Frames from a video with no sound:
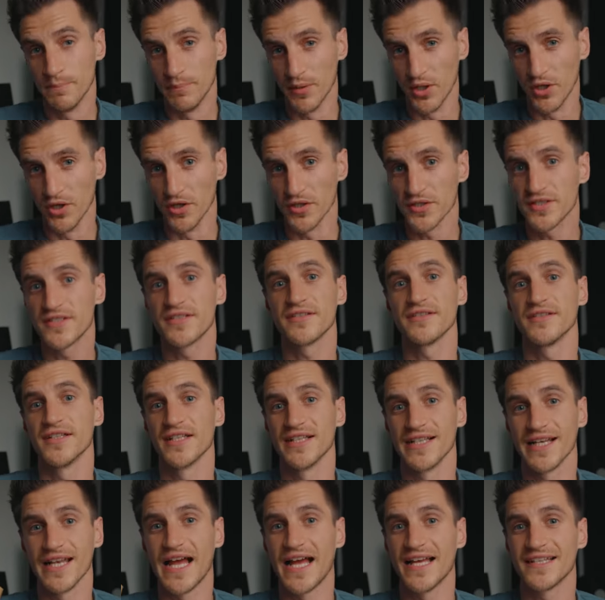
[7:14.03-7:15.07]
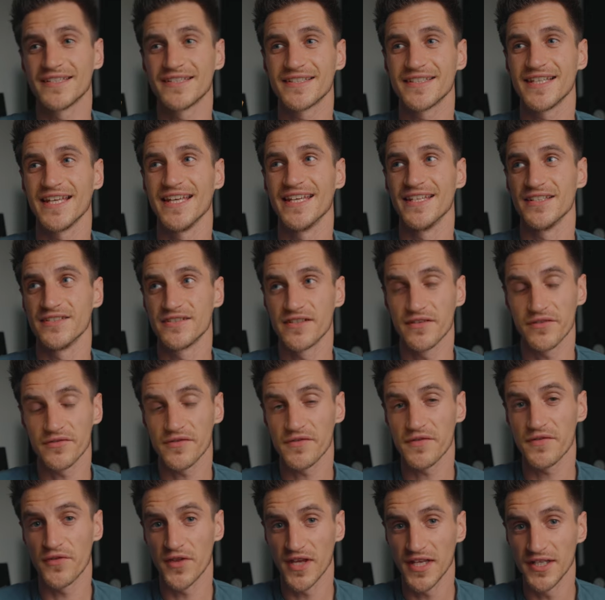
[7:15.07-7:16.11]
But the glass is
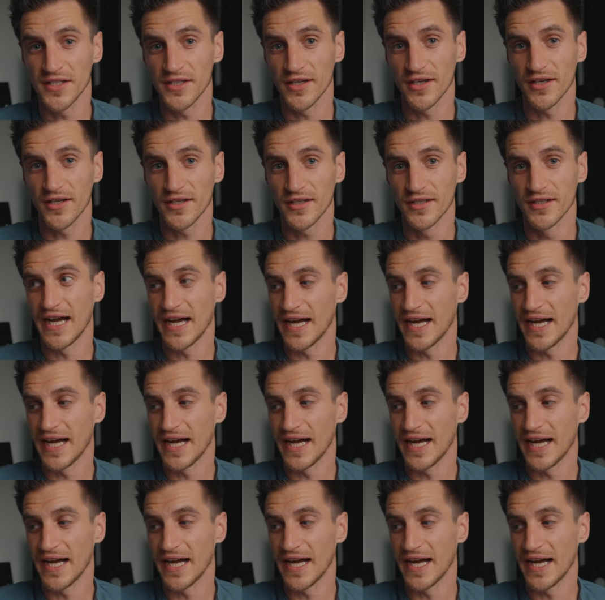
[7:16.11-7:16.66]
thinner,